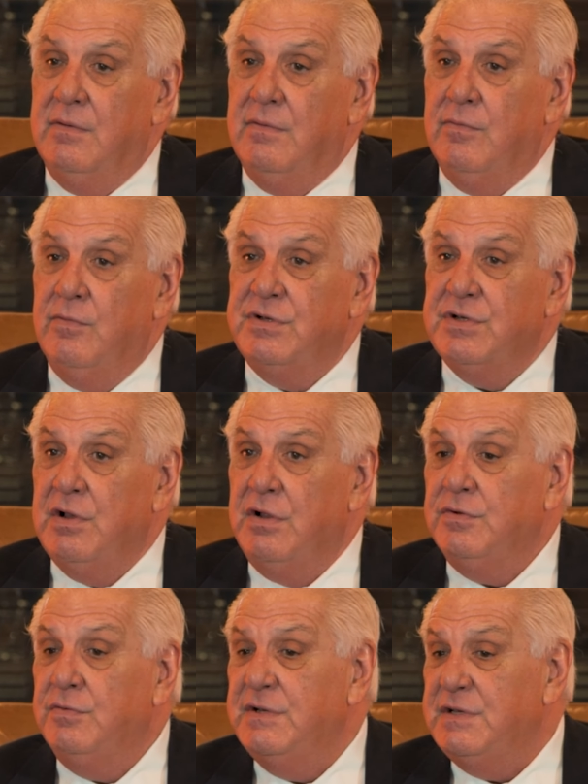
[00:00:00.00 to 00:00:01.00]
which in
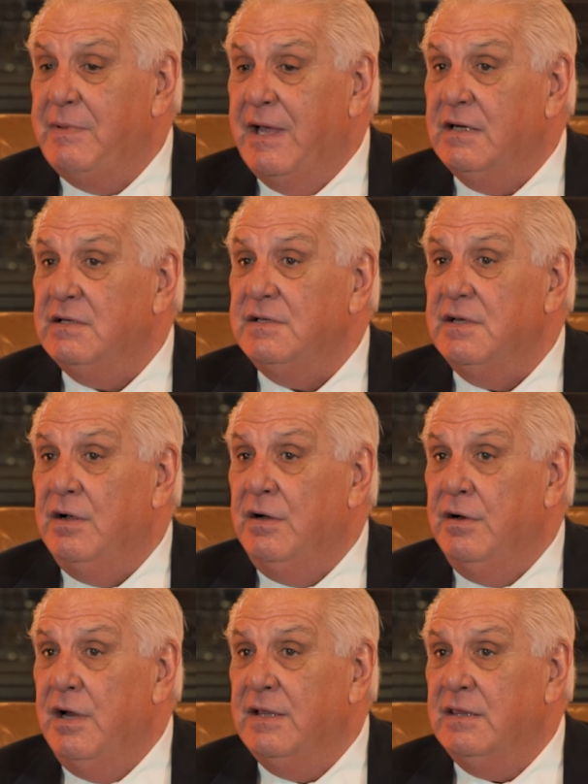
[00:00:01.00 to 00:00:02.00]
all due respect
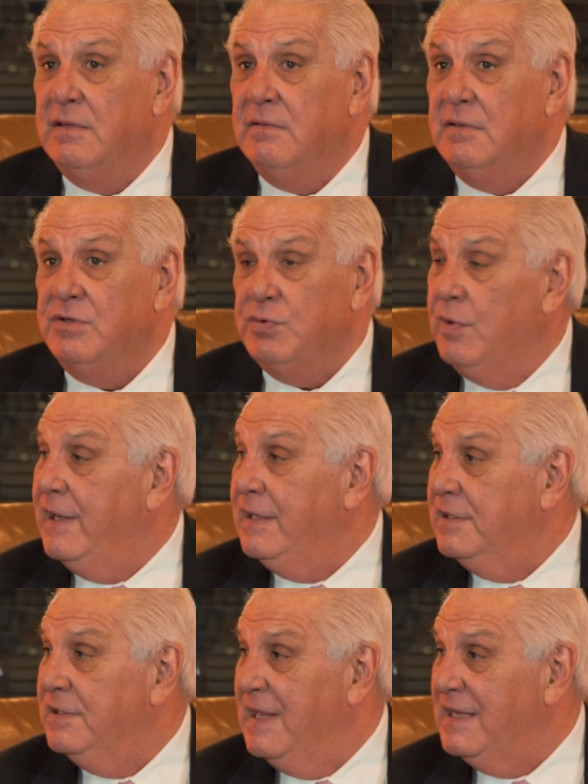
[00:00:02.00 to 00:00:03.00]
are not
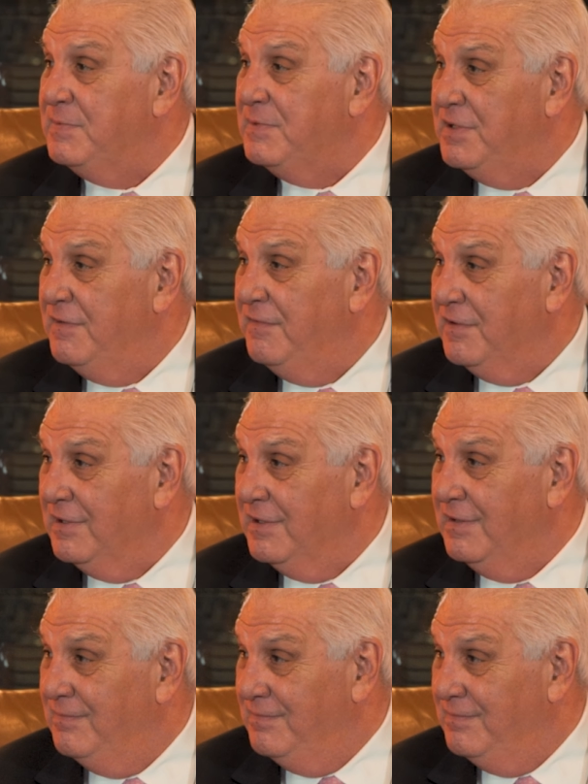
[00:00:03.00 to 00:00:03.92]
trained in that specifically.